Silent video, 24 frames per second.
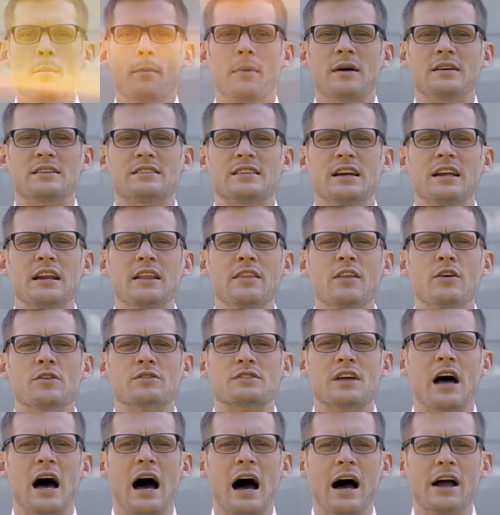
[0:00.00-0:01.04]
By setting
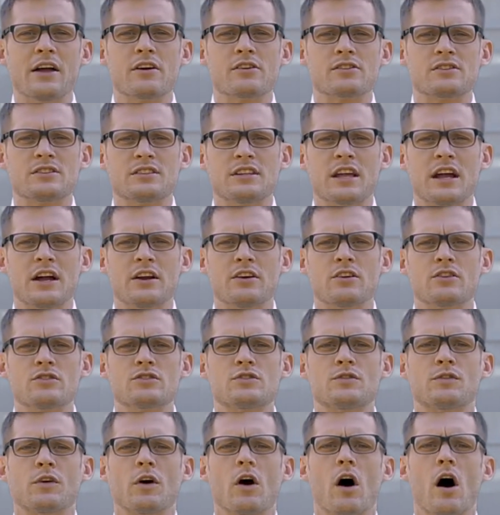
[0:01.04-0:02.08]
those higher
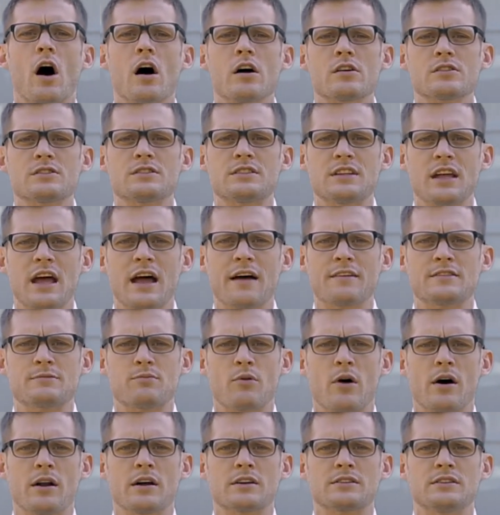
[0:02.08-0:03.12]
standards for our staff's
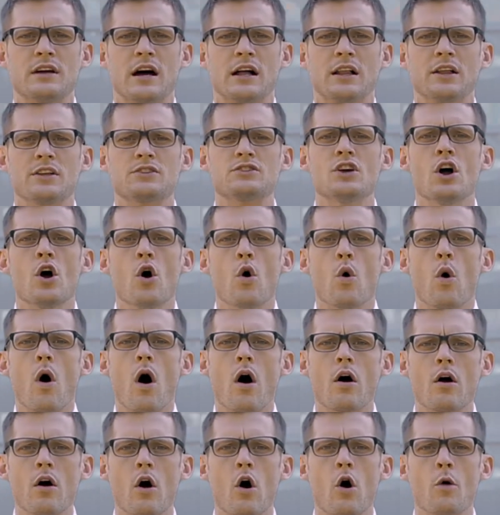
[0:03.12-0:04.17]
product knowledge,
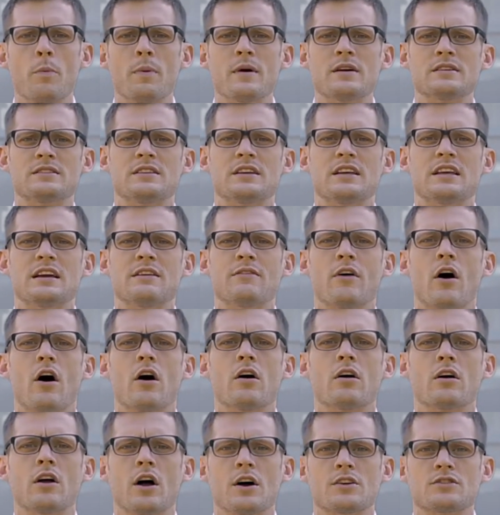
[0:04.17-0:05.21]
our hope is to give
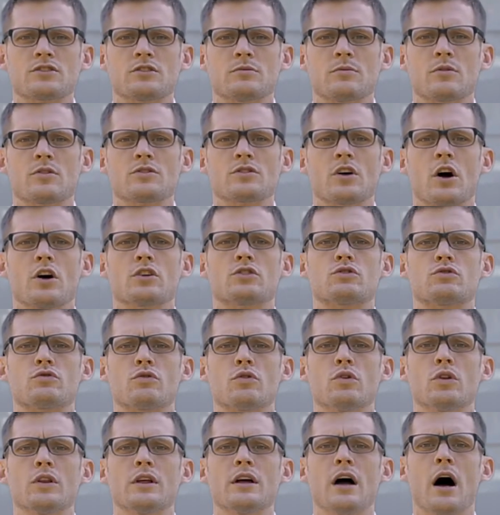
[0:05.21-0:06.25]
our customers a
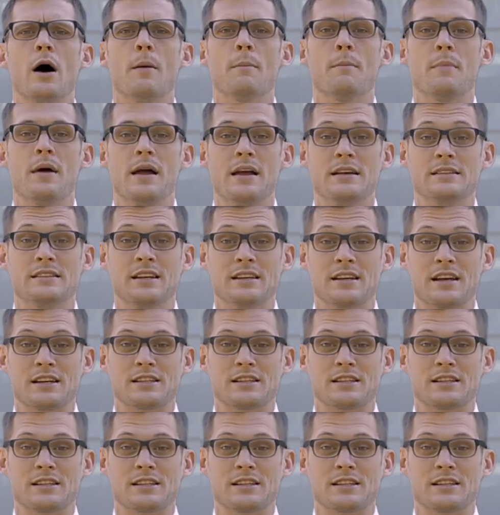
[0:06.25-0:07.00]
truly amazing